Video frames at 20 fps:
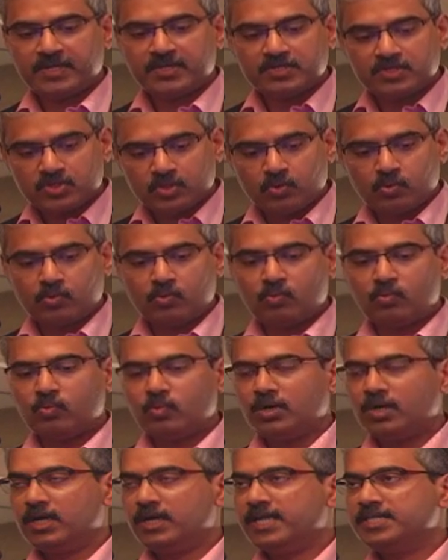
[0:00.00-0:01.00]
So
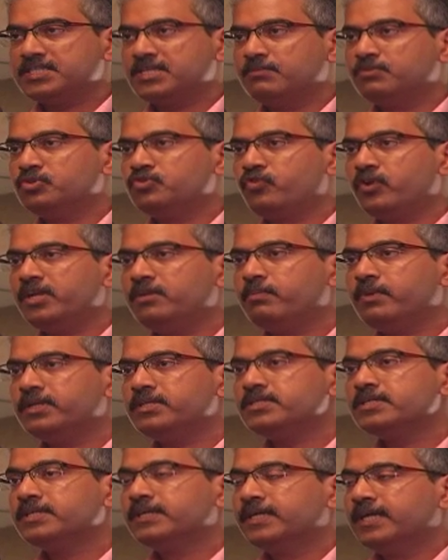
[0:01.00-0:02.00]
let's come to
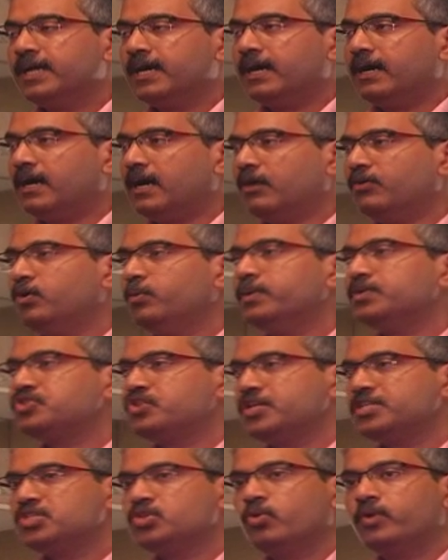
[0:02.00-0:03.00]
treatment. How do we
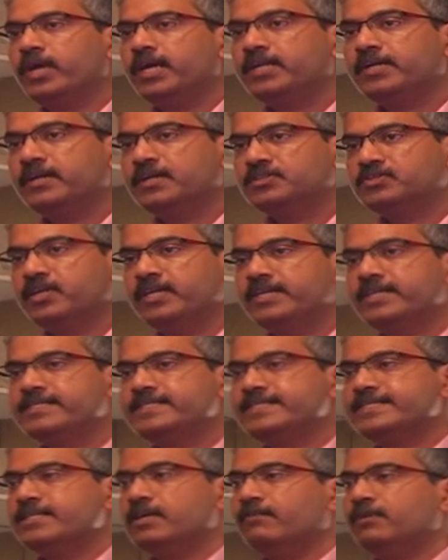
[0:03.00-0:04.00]
treat psoriatic
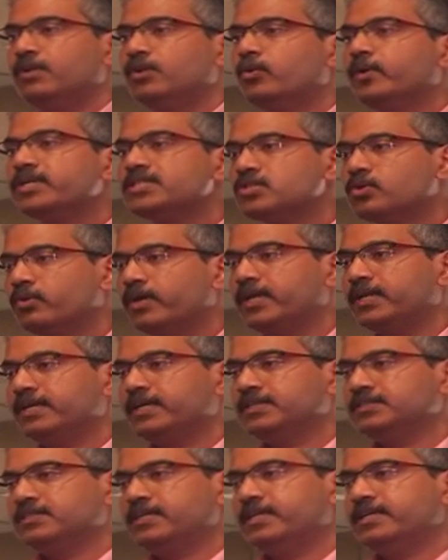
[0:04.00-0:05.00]
arthritis? Now, when you look at psoriatic
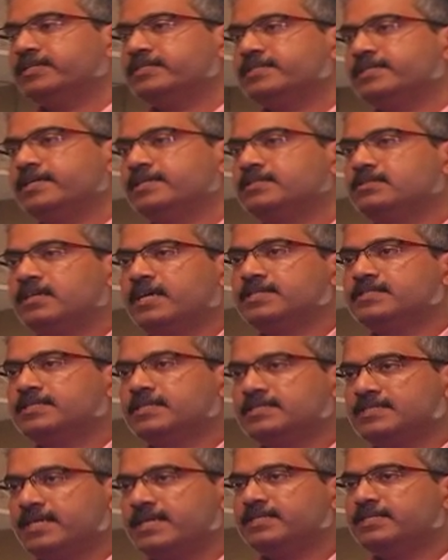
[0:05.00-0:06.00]
arthritis, as I
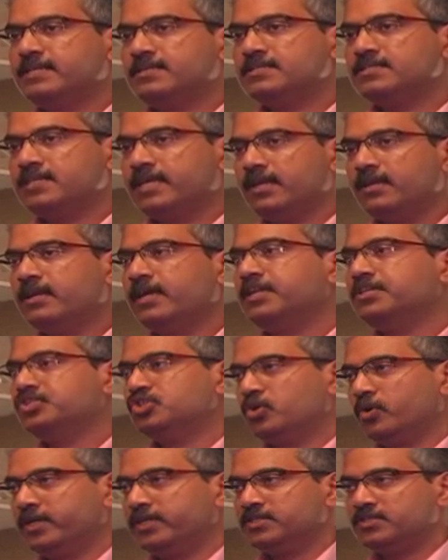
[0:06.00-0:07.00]
said, there are skin and
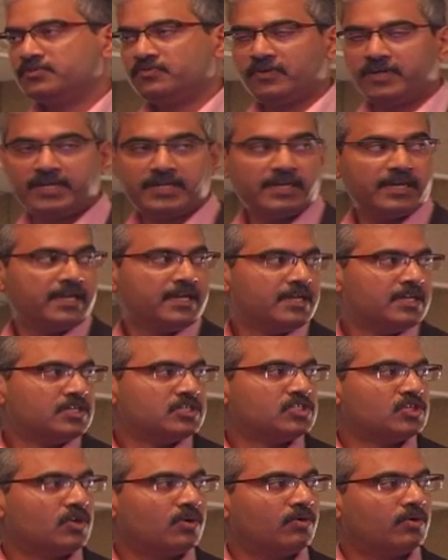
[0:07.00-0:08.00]
joints, right?
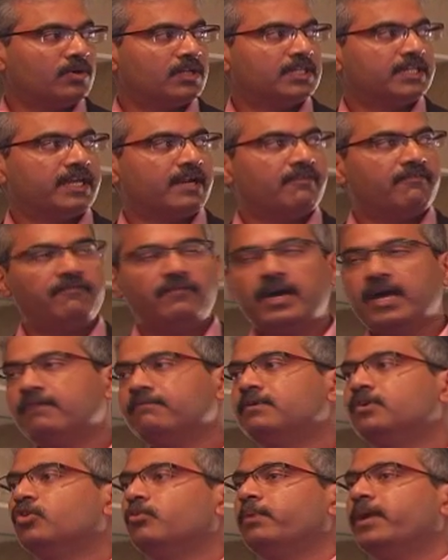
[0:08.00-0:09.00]
So there are
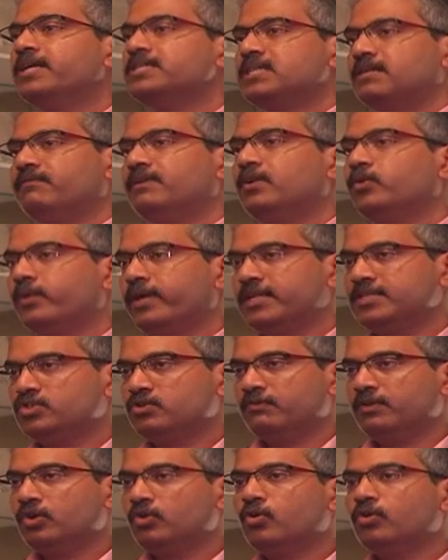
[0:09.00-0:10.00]
5 domains that we look at. So
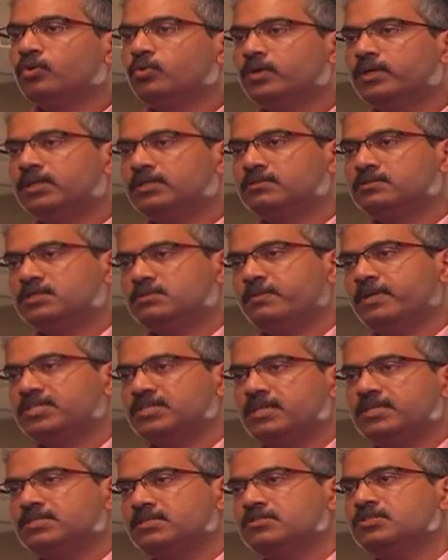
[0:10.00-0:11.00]
when you go to a
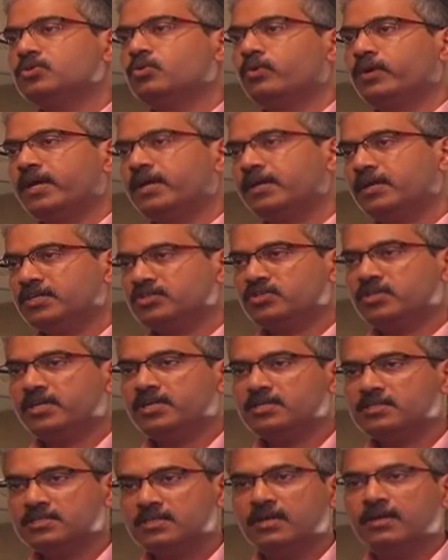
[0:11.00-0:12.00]
specialist in psoriatic
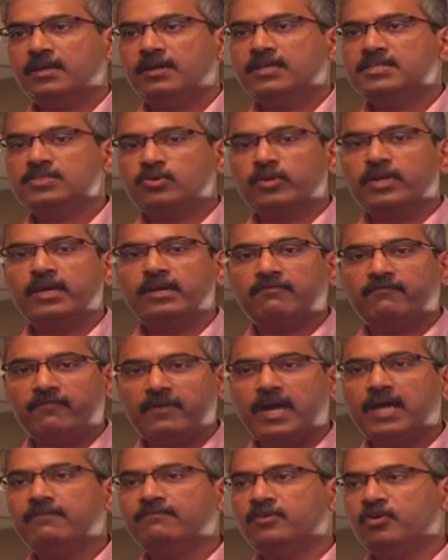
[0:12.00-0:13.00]
arthritis, he's looking at
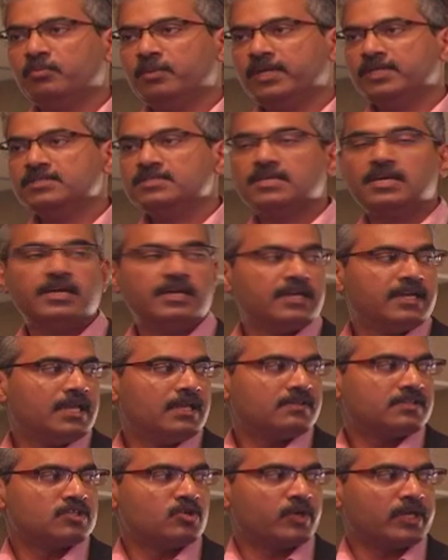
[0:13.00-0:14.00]
5 domains.
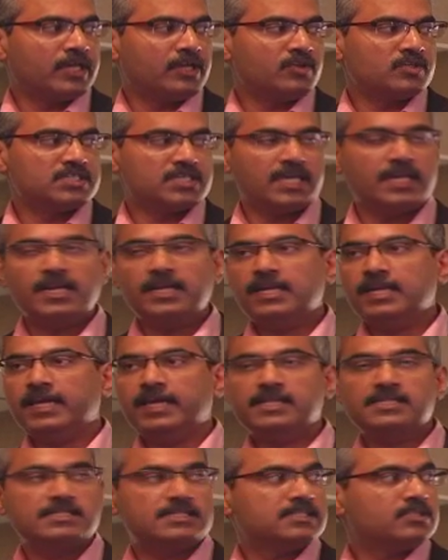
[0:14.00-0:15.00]
He's looking at your skin and
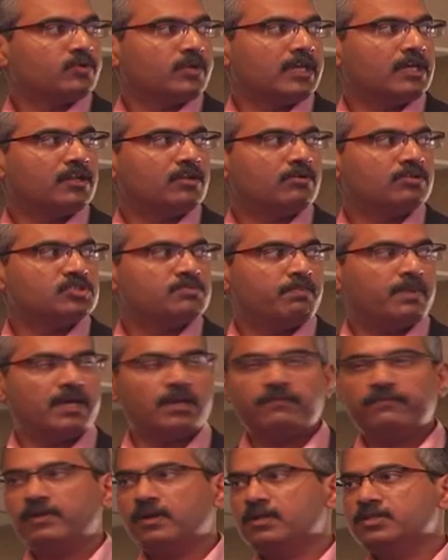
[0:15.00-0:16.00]
nails, he's looking at your
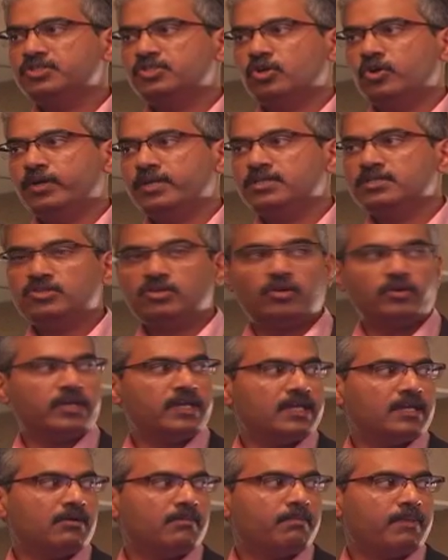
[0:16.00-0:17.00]
peripheral joints, you're
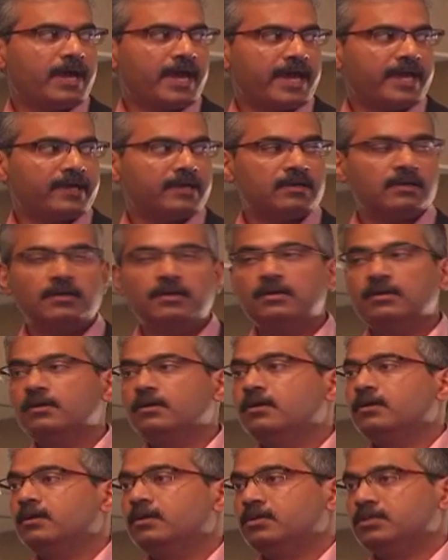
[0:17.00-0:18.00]
looking at your back,
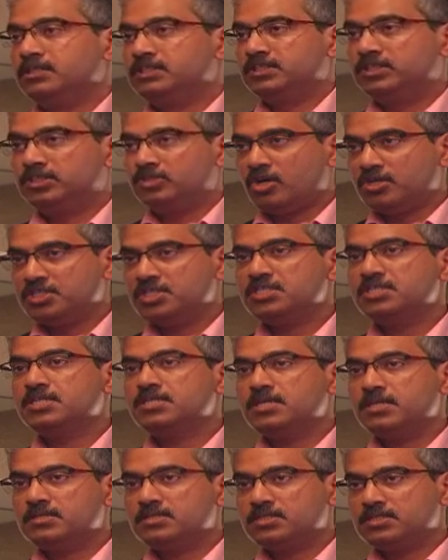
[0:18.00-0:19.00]
sausage
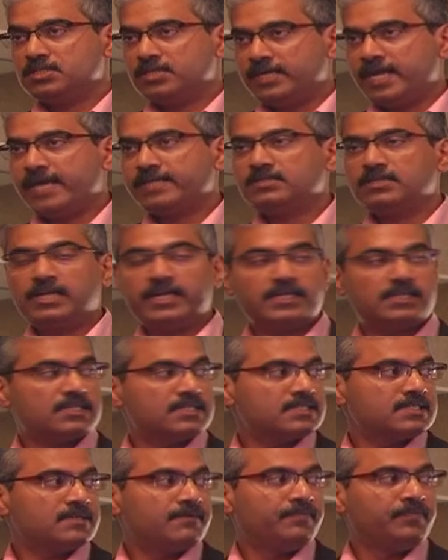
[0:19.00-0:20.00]
digits, the dactylitis,
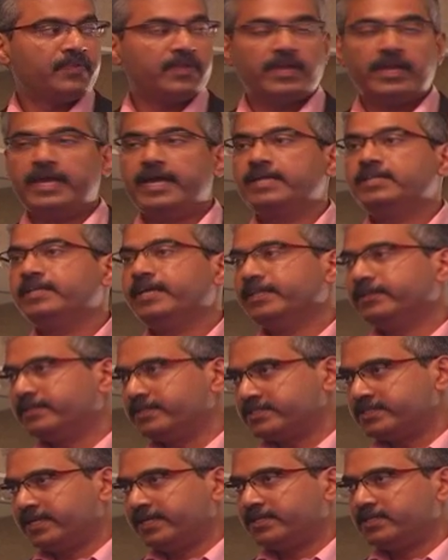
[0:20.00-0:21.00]
and the
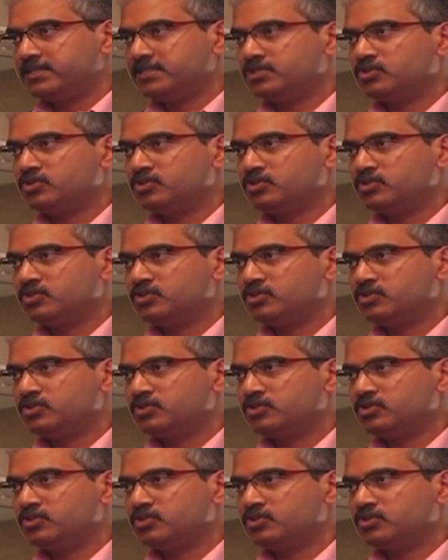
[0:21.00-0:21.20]
enthesitis.